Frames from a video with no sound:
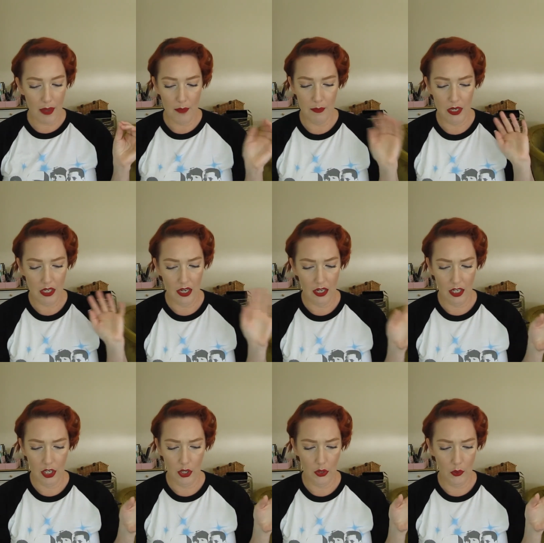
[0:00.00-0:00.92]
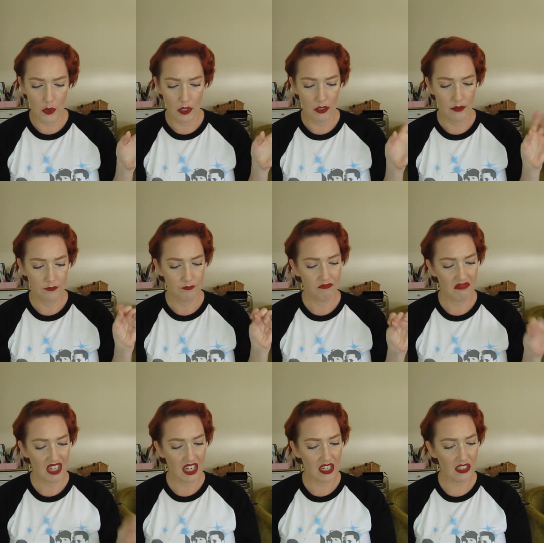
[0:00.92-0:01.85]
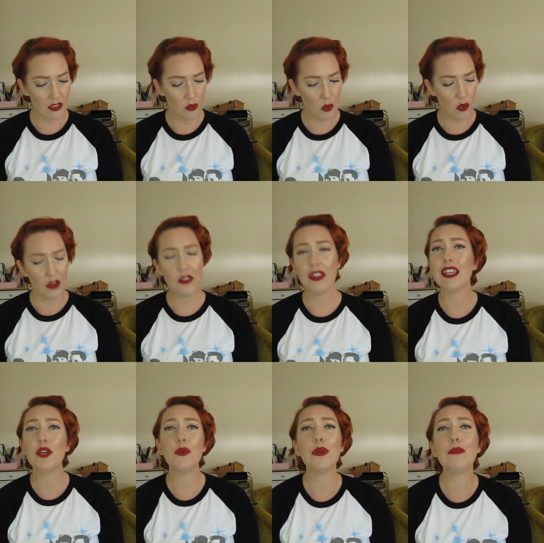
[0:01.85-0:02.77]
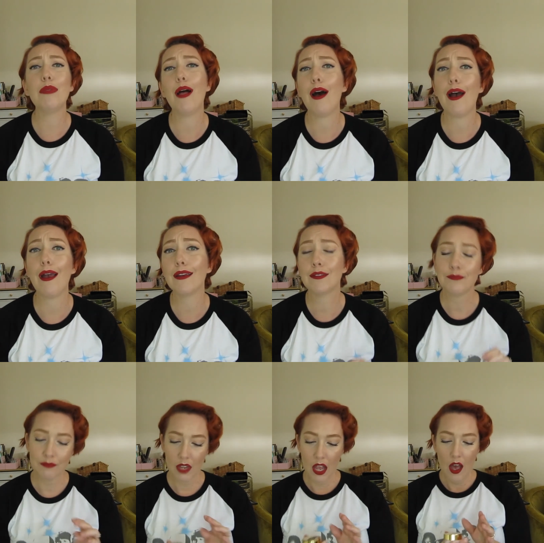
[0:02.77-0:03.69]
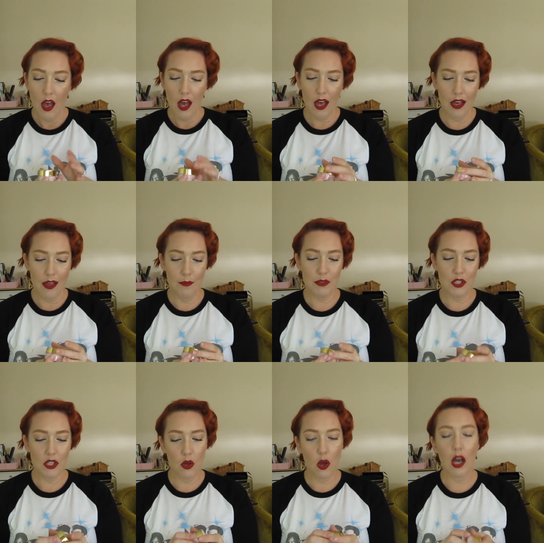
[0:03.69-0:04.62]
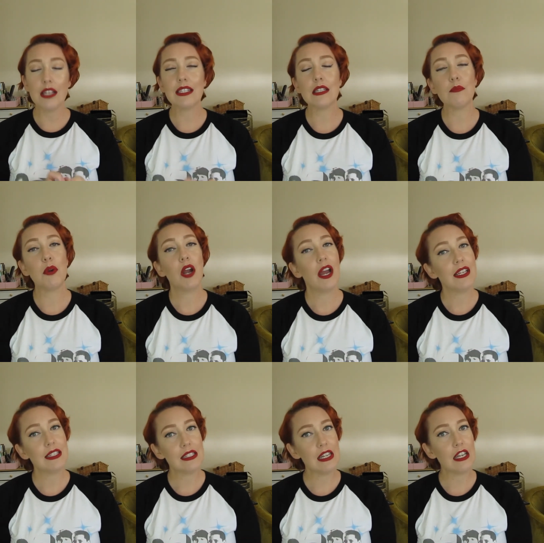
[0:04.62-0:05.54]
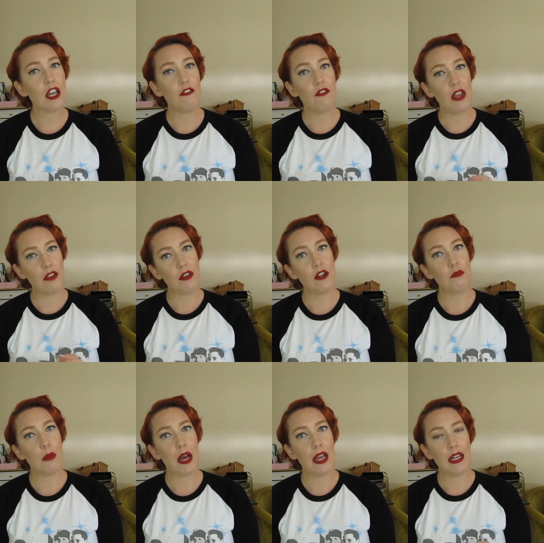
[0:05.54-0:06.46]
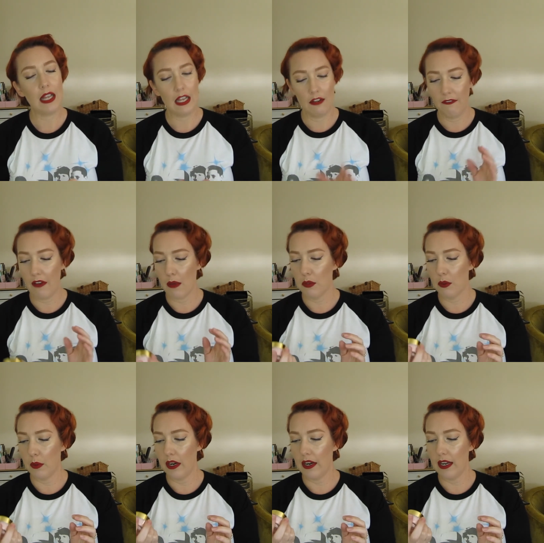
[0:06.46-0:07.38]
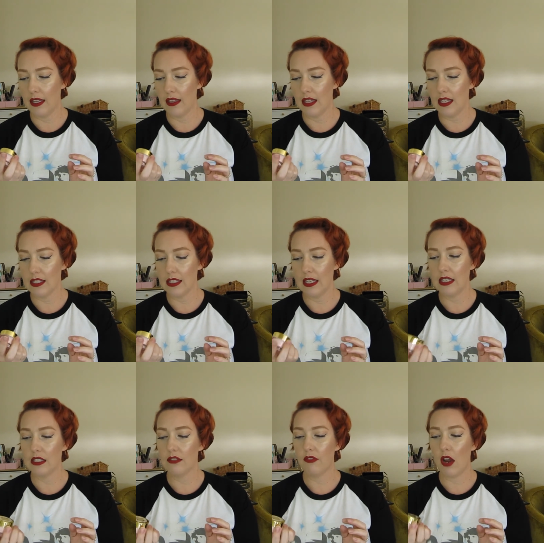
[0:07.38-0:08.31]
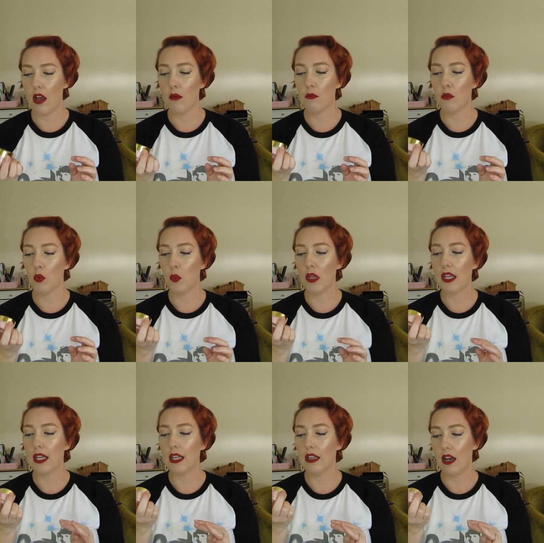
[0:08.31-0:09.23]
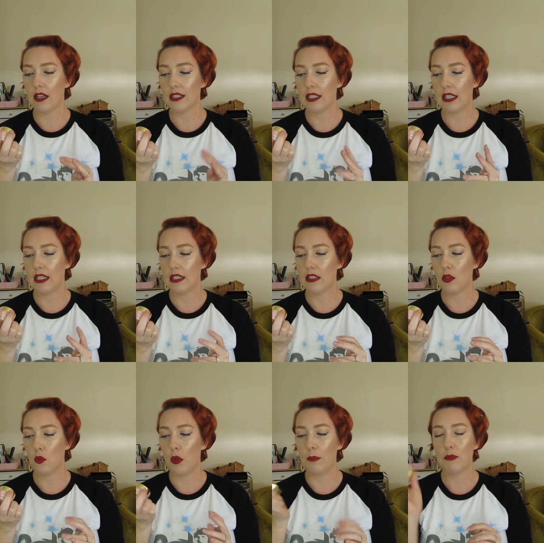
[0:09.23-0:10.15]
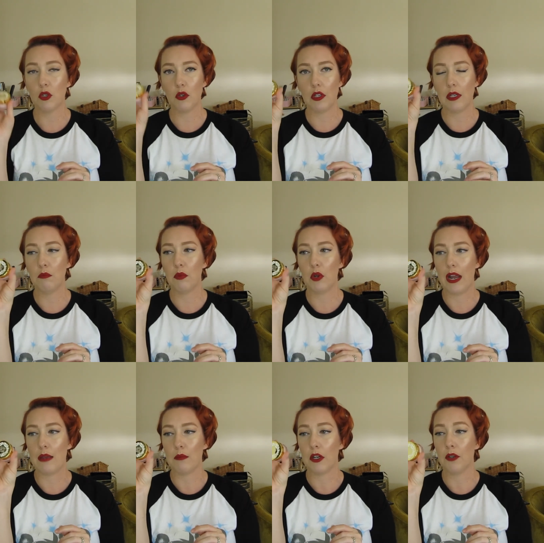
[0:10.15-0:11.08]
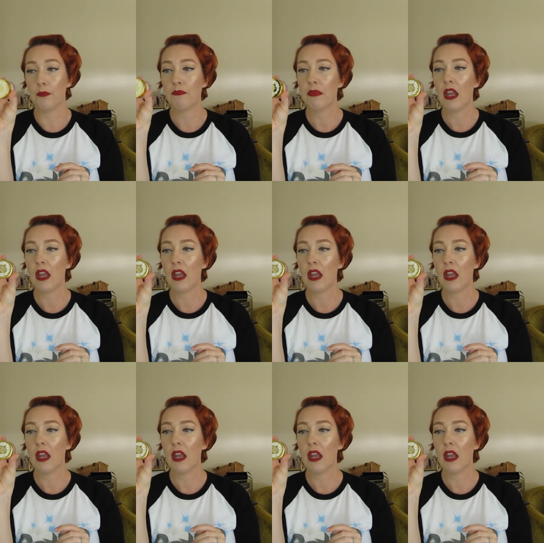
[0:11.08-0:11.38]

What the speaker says: I'm gonna kind of go, I guess, in order that you would apply. So a surprising favorite of mine in February, this is from Winky Lux. It is the Whipped Cream Primer.